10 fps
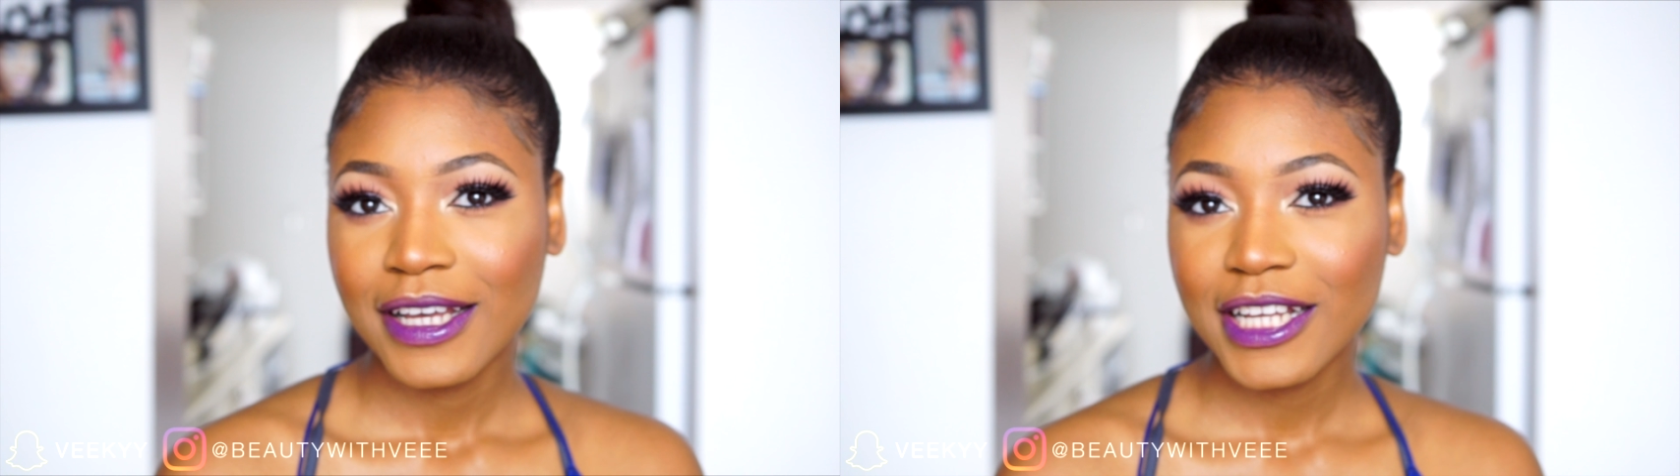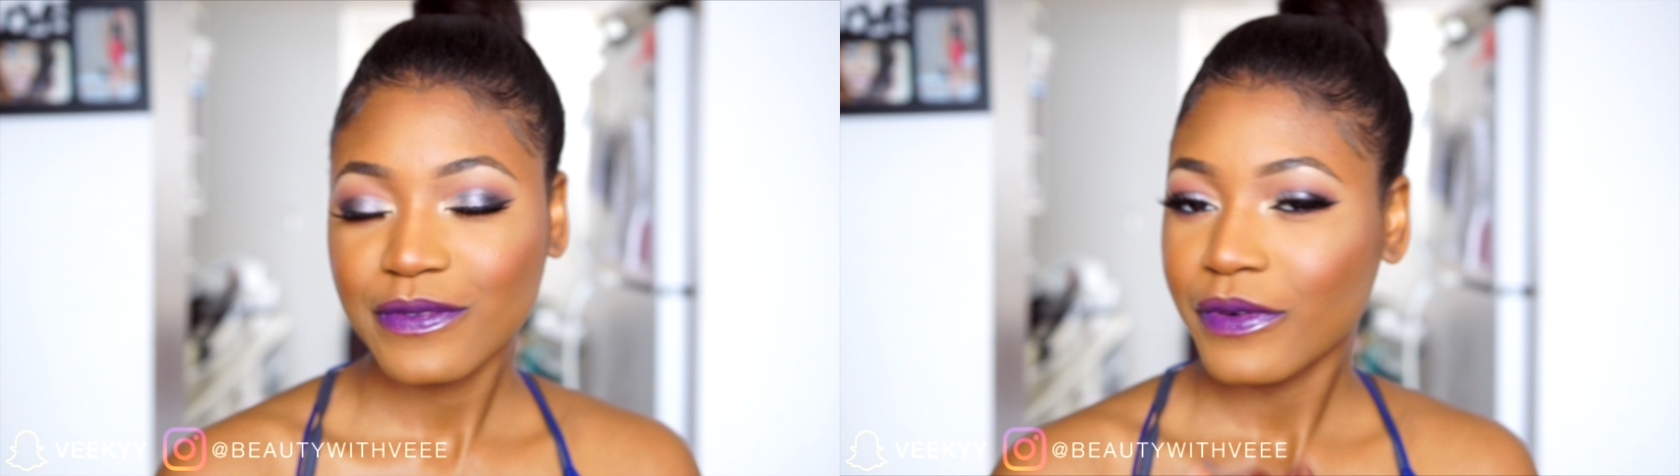
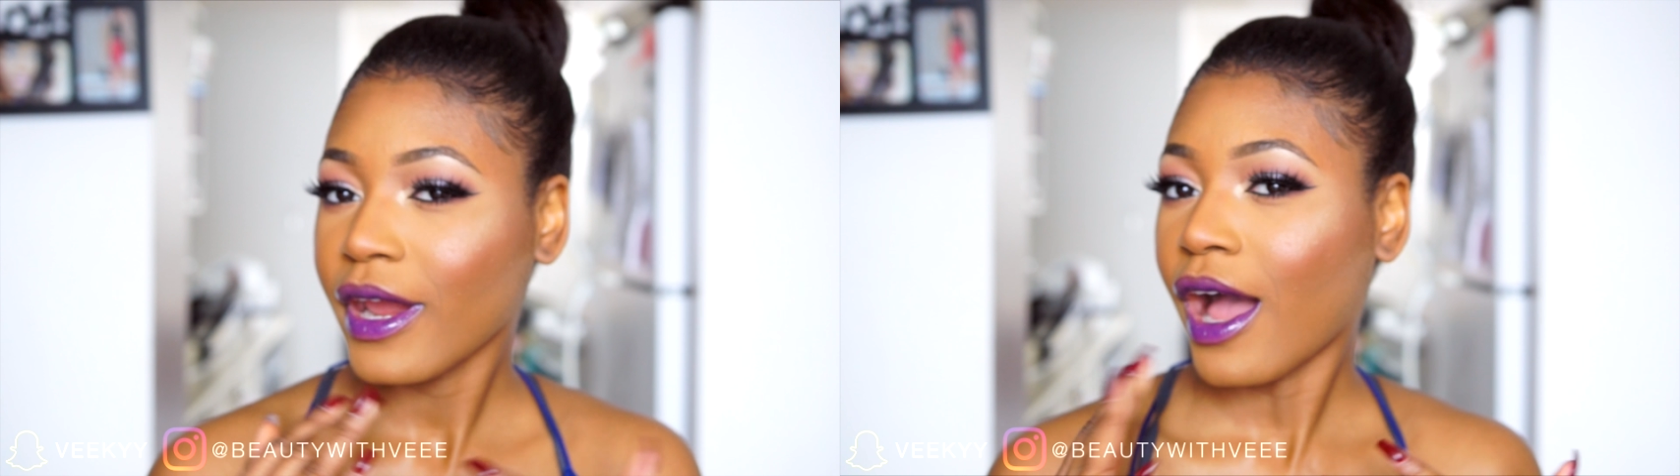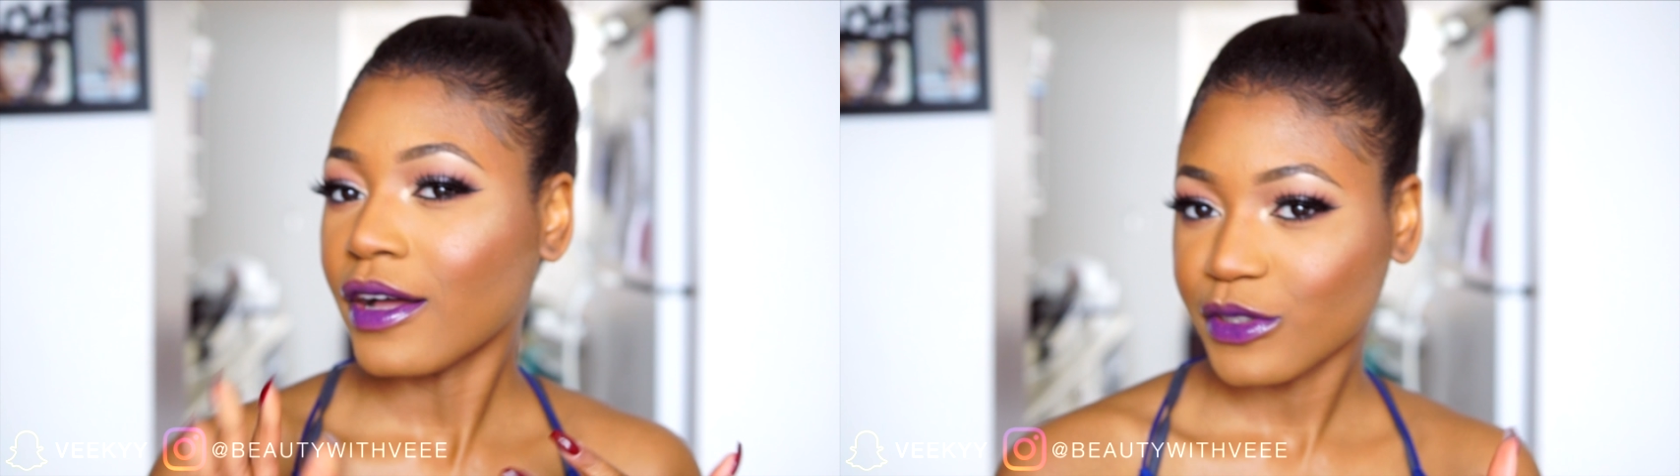It's
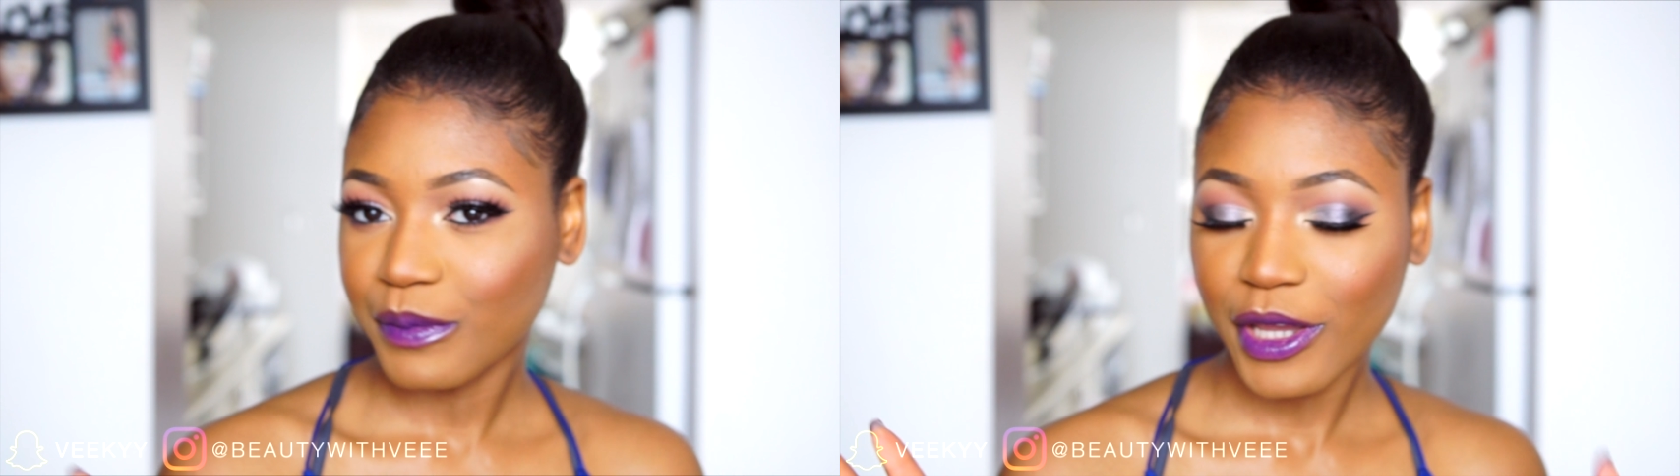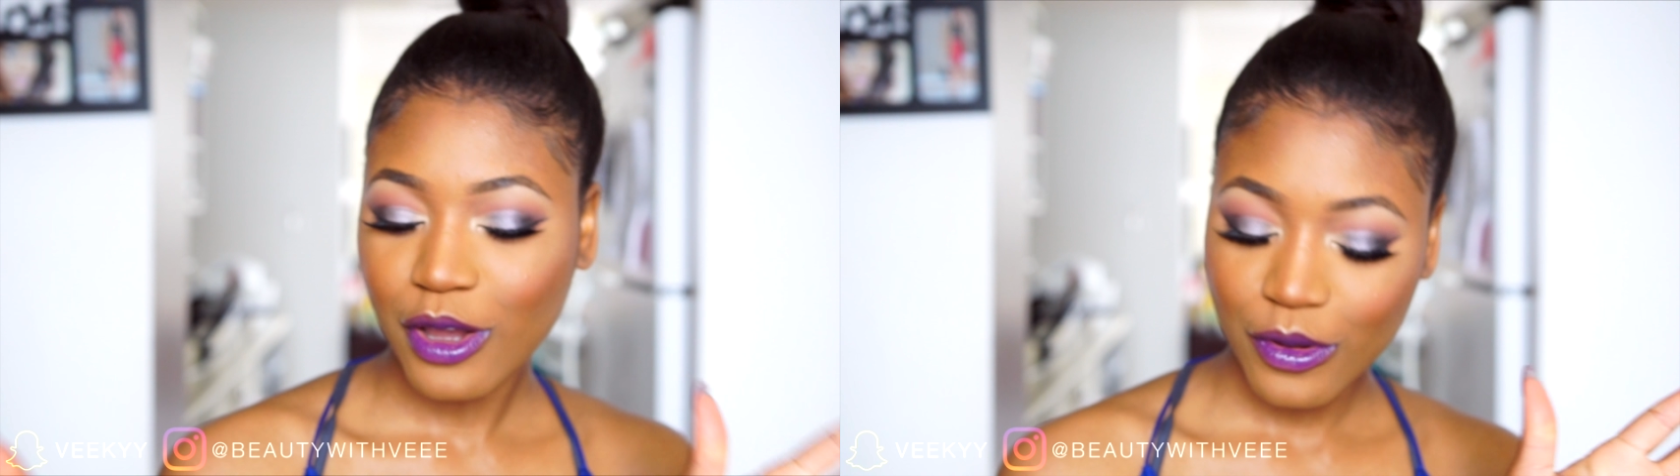very out of
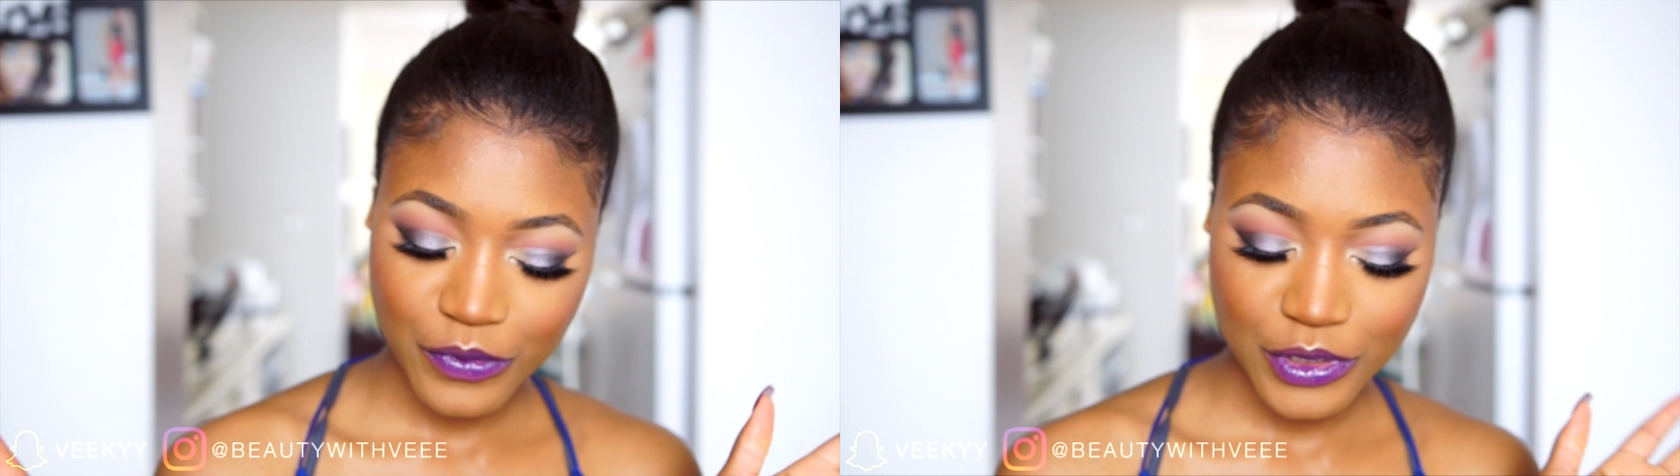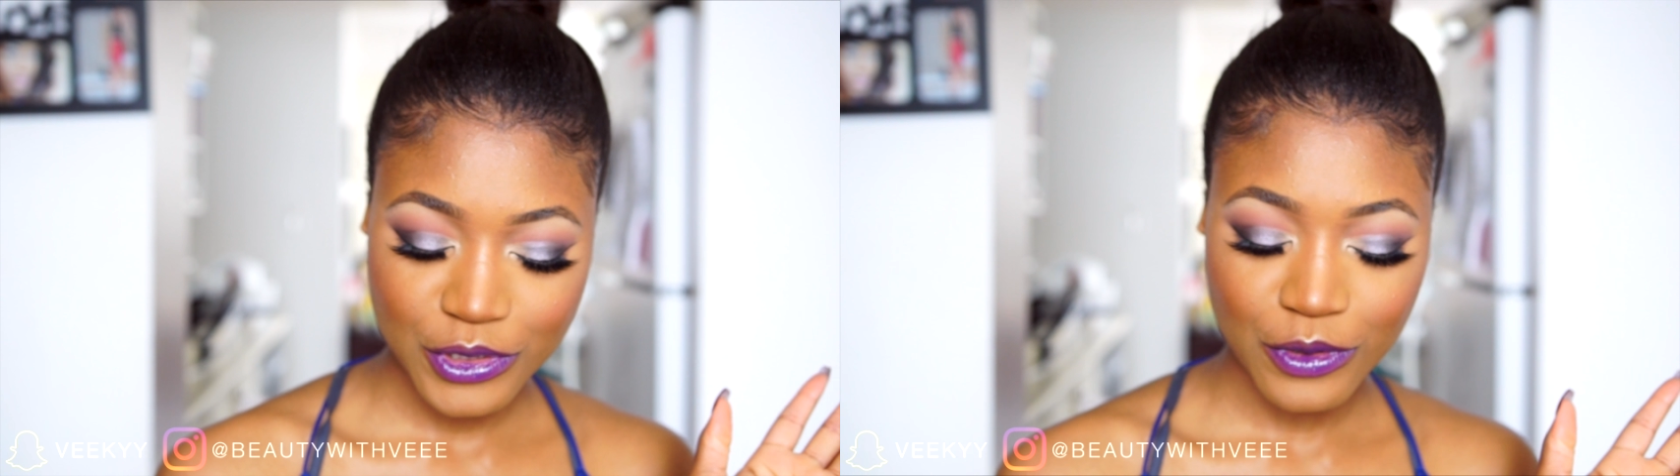my
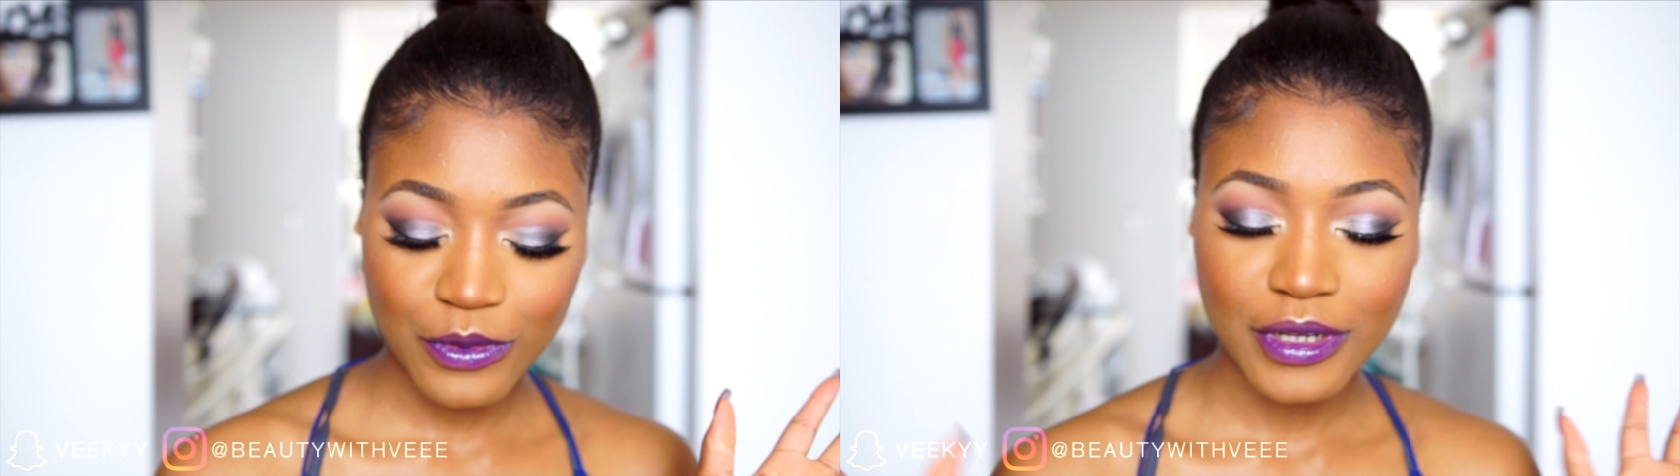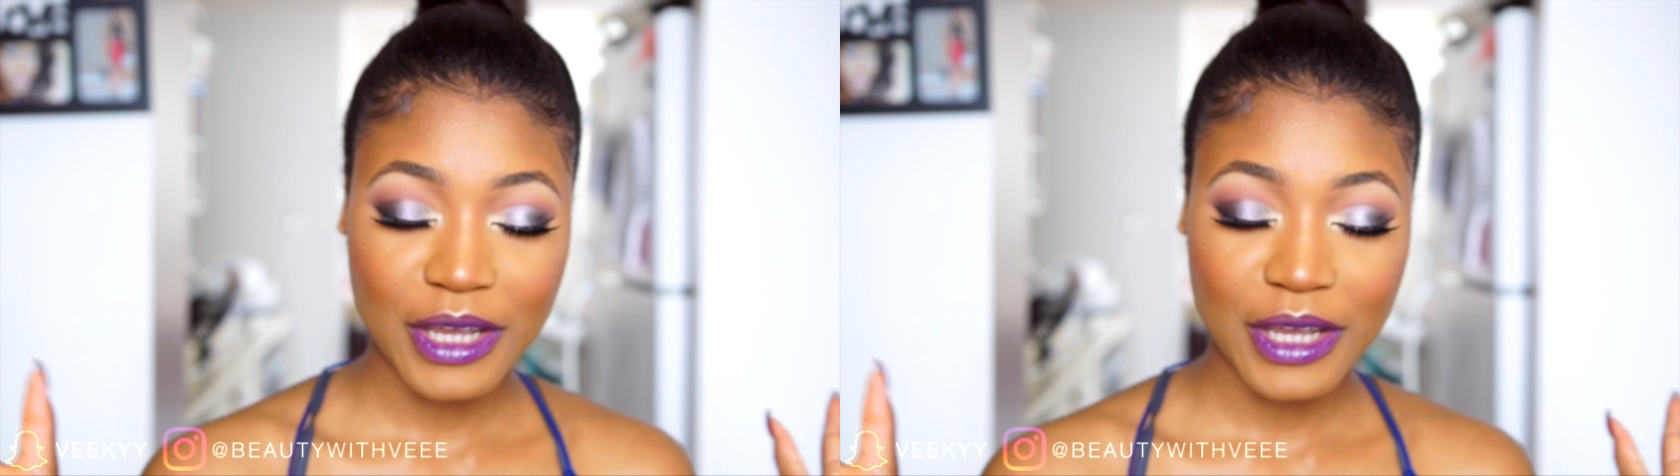comfort zone.